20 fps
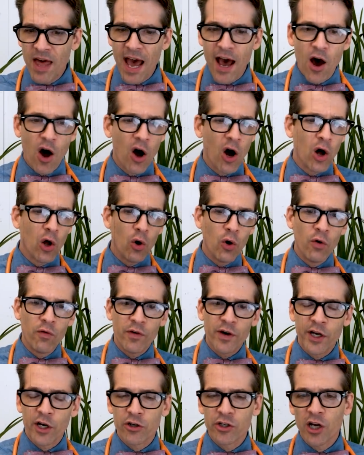that all
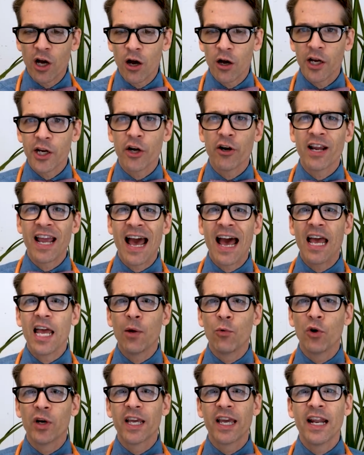over your dog or your cat.
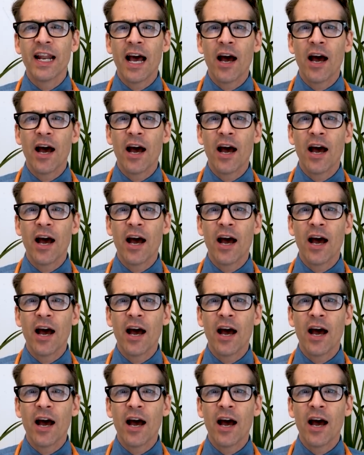It will get